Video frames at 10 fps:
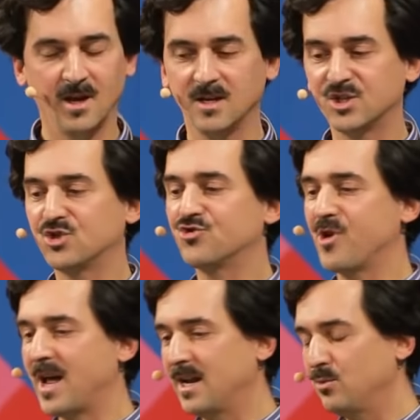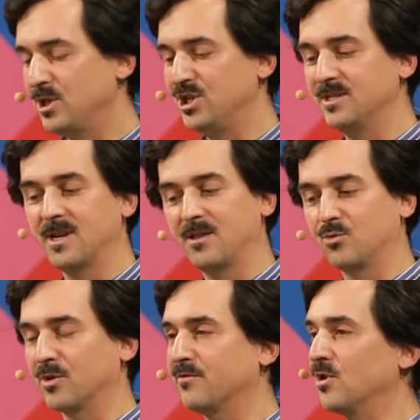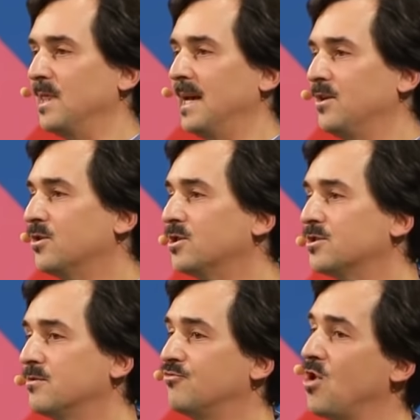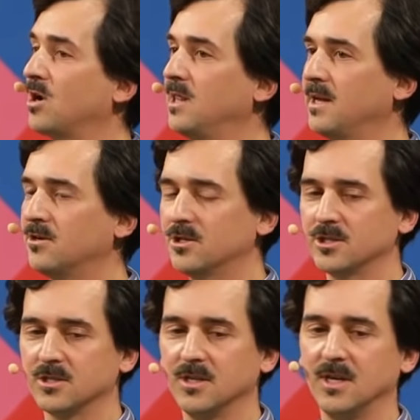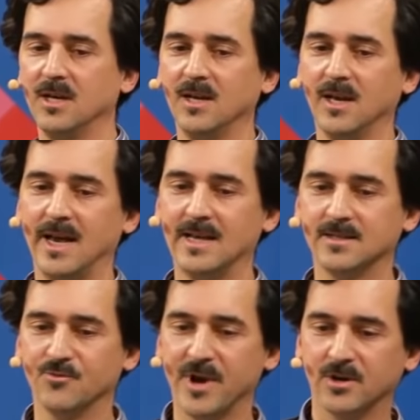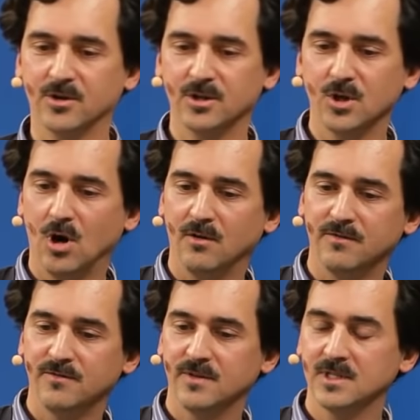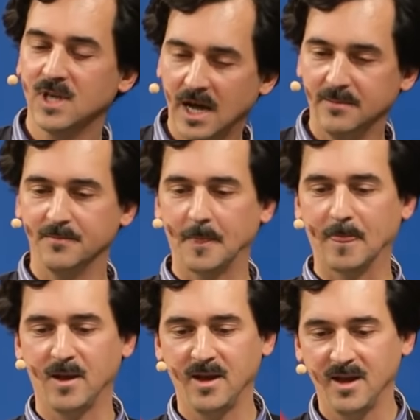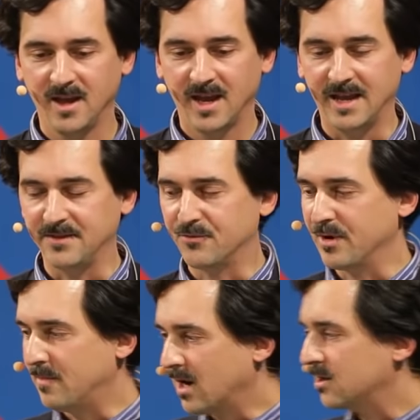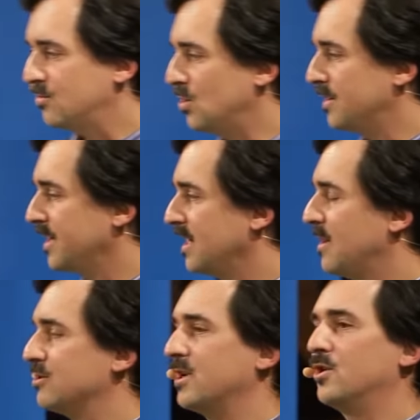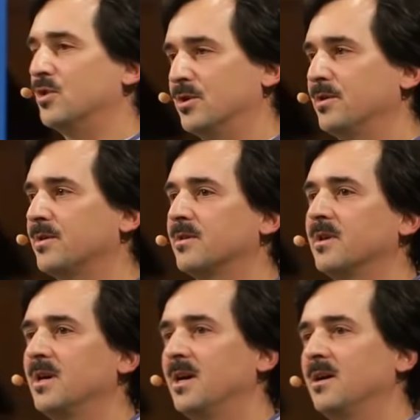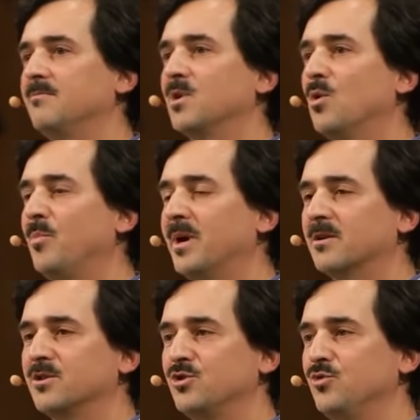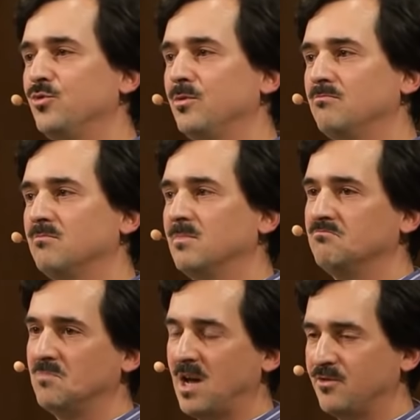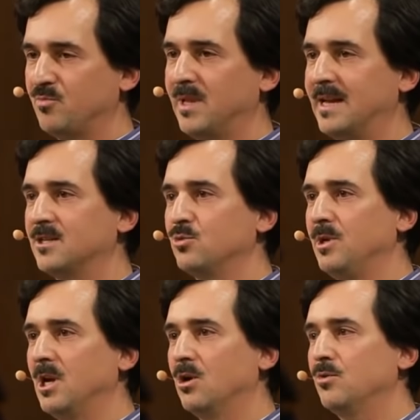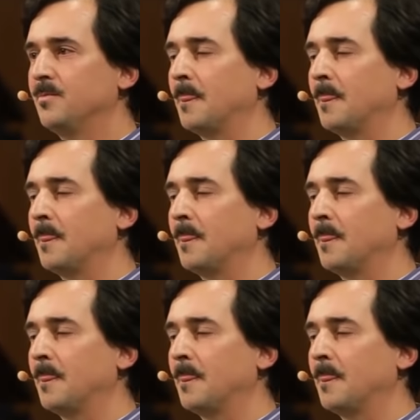strata, which is another word for layers, rock layers, as a record of time. And the remarkable thing about Earth, compared to other planets we know,